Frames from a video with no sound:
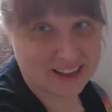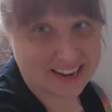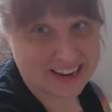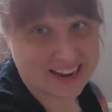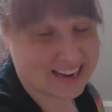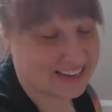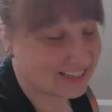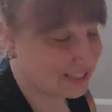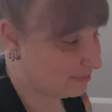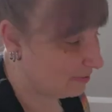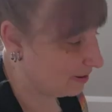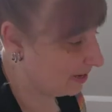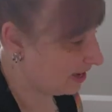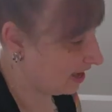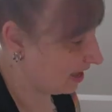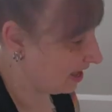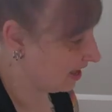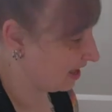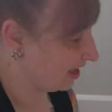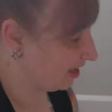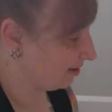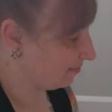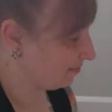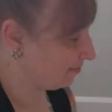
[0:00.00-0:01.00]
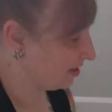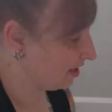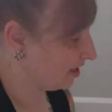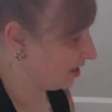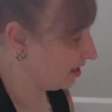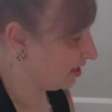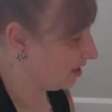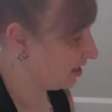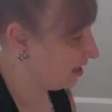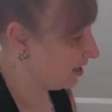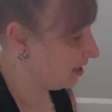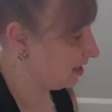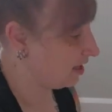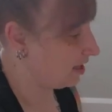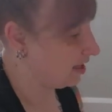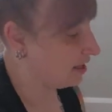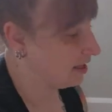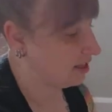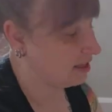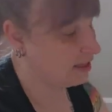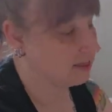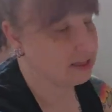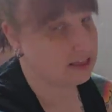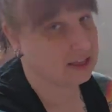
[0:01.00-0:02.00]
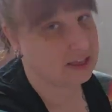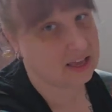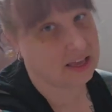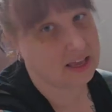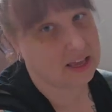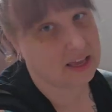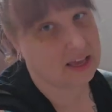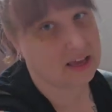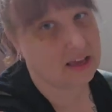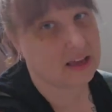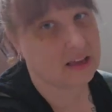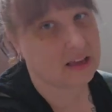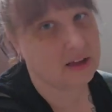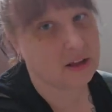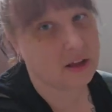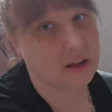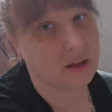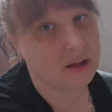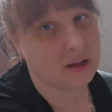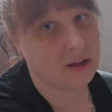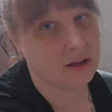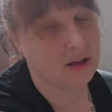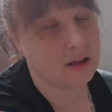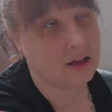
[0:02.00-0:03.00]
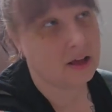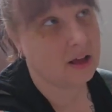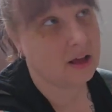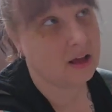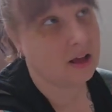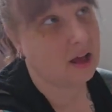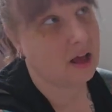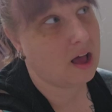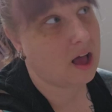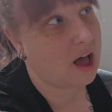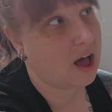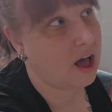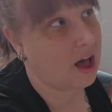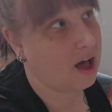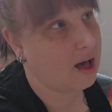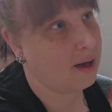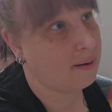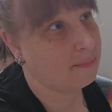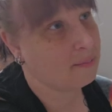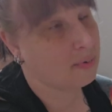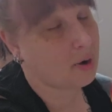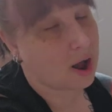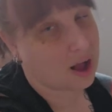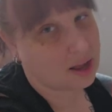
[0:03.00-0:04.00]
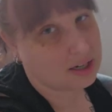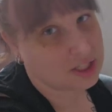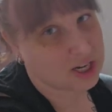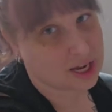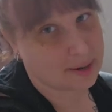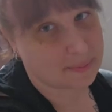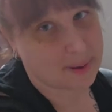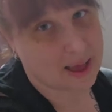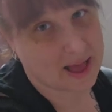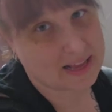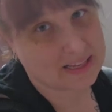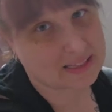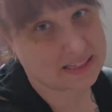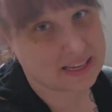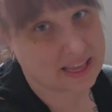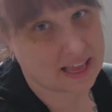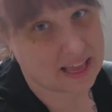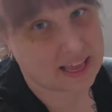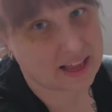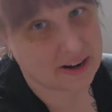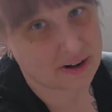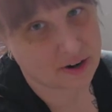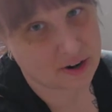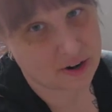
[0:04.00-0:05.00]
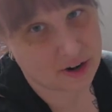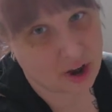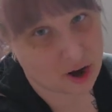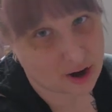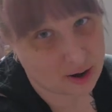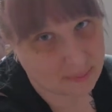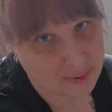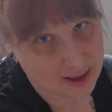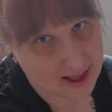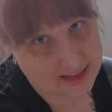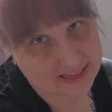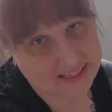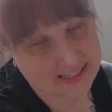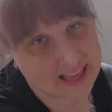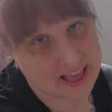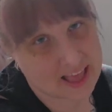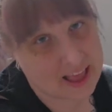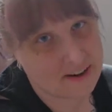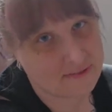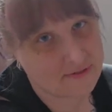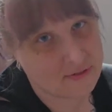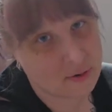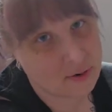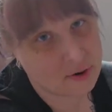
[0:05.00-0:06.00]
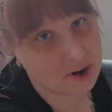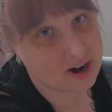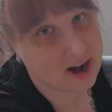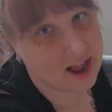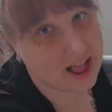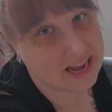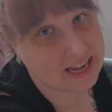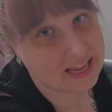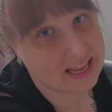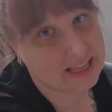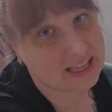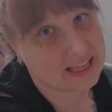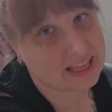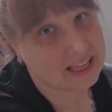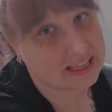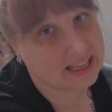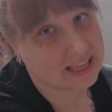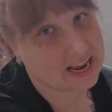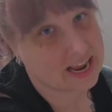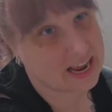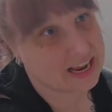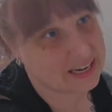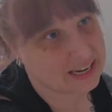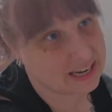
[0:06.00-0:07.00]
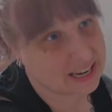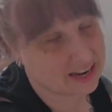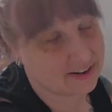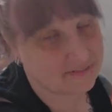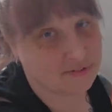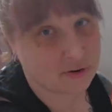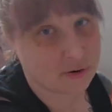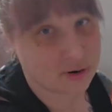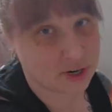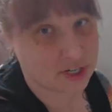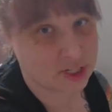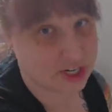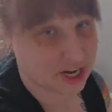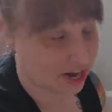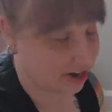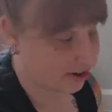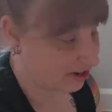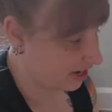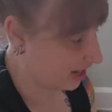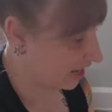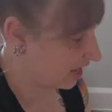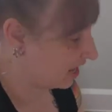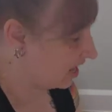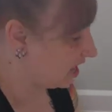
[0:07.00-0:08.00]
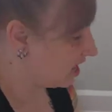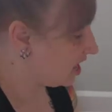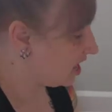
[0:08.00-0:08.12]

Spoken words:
it has become the project basket or yarn basket for anything that I knit for charity.